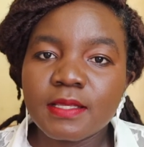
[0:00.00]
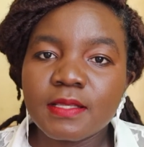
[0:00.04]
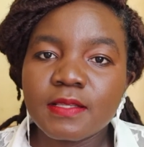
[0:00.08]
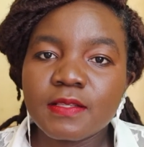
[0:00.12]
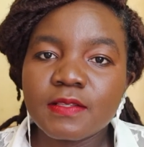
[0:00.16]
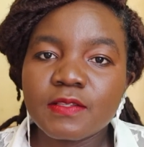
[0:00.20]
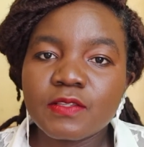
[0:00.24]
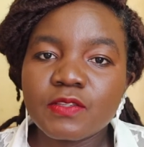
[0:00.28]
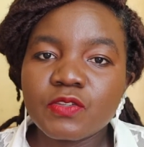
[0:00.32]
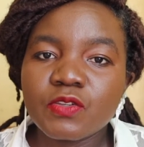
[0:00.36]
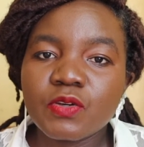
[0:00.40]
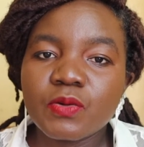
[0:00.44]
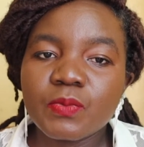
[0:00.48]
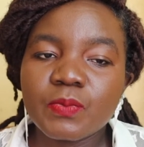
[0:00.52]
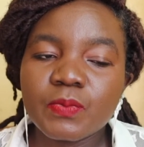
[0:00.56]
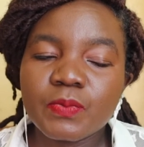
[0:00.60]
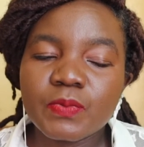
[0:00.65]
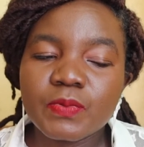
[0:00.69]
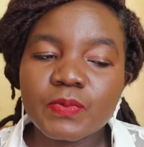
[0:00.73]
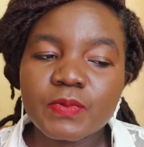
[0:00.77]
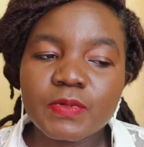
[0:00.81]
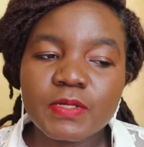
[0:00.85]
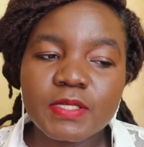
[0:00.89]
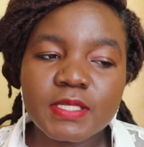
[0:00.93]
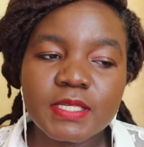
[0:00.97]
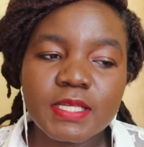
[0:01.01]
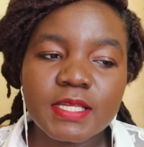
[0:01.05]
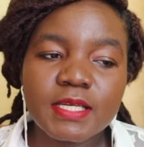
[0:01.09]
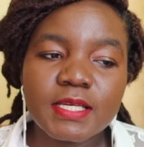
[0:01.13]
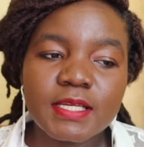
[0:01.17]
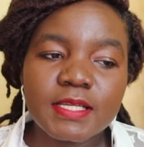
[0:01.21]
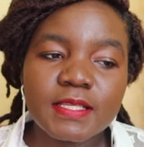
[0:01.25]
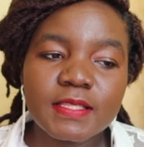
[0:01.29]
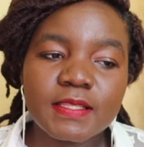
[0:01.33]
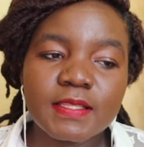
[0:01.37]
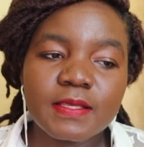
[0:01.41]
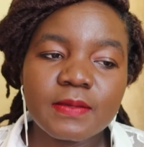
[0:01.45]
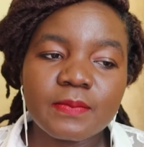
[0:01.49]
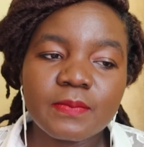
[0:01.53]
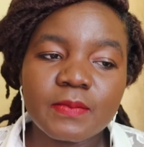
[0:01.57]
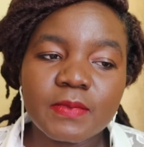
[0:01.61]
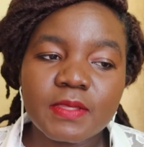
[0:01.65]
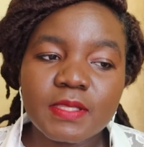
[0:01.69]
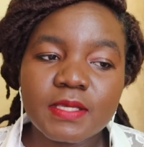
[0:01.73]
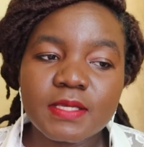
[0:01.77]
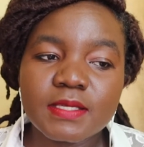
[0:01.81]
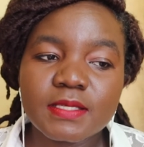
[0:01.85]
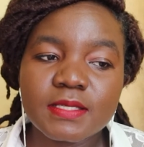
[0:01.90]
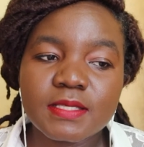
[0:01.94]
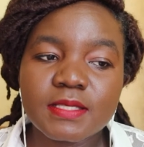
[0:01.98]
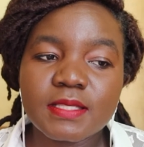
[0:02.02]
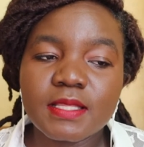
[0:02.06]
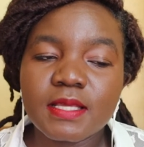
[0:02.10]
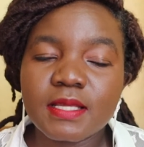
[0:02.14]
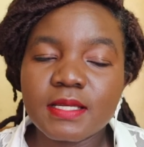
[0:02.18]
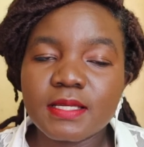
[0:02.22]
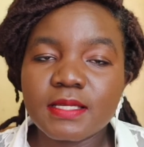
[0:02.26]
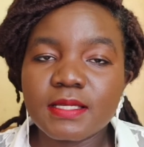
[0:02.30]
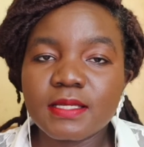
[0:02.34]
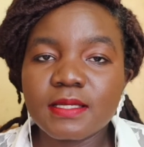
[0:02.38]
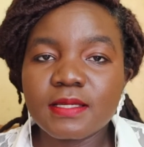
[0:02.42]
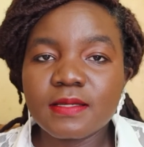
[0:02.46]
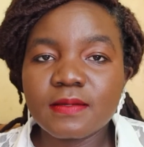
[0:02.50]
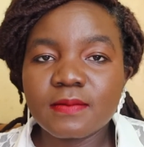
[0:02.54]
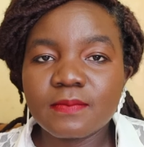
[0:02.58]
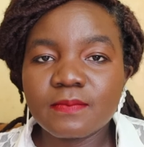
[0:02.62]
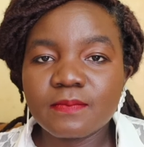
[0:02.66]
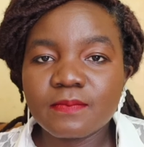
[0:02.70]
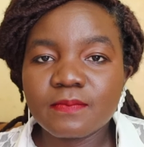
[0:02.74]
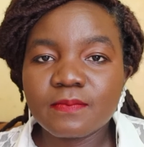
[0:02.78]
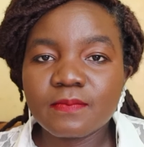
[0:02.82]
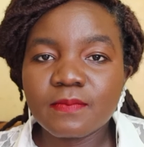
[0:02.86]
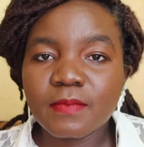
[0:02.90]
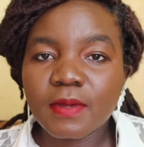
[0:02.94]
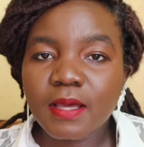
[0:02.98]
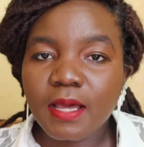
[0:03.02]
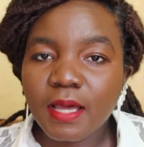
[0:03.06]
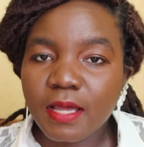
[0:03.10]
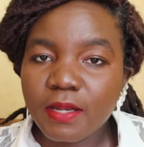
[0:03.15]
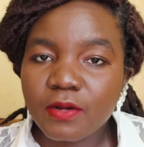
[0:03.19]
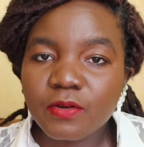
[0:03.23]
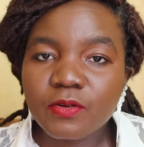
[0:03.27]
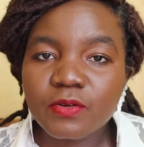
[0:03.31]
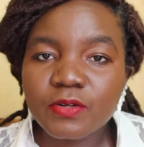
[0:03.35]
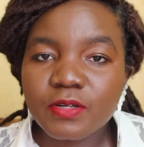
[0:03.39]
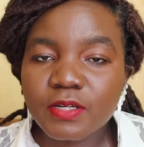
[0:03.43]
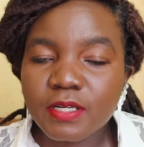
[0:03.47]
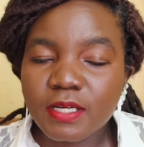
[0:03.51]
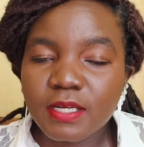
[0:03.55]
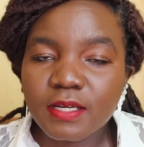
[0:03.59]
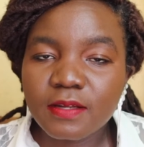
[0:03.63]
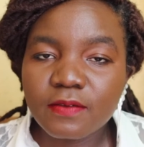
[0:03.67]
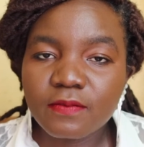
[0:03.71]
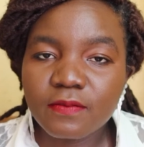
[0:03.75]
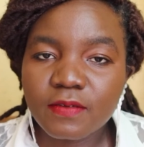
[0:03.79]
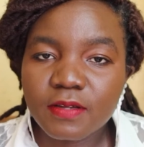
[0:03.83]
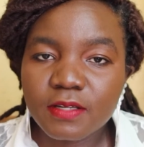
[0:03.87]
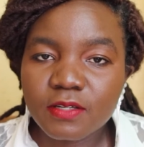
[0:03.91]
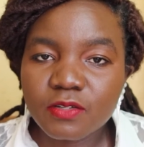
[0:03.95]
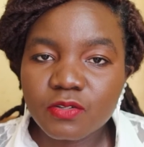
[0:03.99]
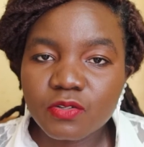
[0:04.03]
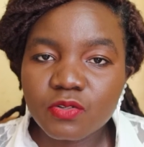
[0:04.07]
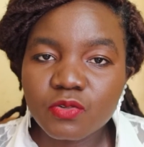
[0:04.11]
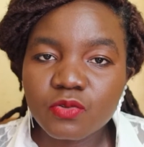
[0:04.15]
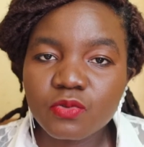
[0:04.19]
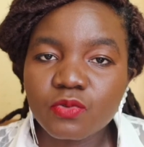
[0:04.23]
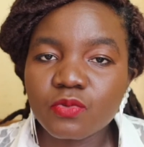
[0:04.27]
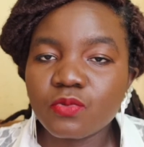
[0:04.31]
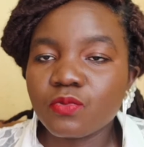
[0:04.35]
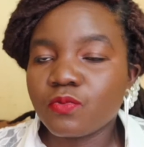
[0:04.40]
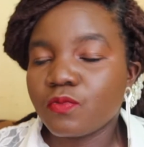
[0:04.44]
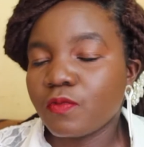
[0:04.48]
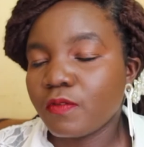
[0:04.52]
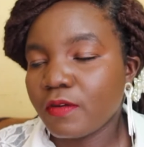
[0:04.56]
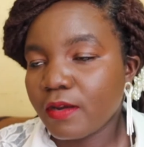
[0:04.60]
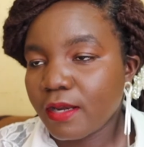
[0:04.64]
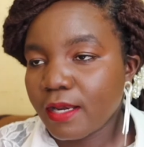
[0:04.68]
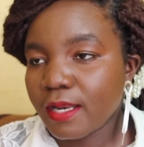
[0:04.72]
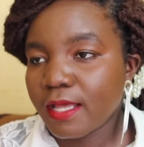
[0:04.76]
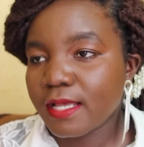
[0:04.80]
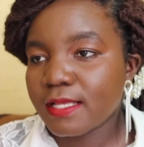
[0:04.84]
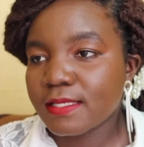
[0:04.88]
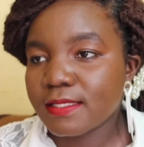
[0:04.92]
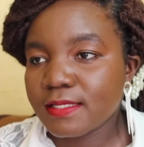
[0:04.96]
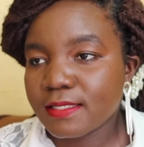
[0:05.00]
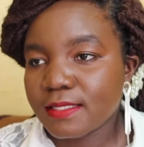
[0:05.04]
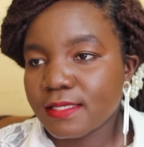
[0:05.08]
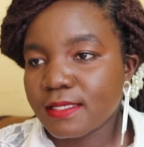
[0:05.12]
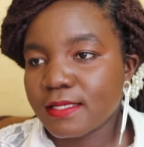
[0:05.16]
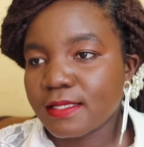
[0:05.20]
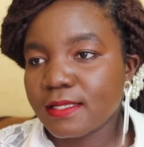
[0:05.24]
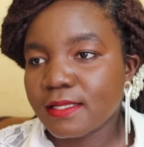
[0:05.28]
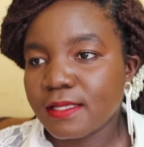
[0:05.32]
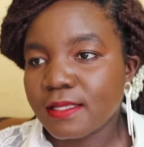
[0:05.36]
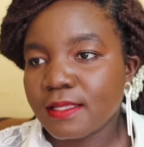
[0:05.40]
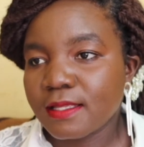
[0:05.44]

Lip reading: Stop telling them things that are not relevant to nursing.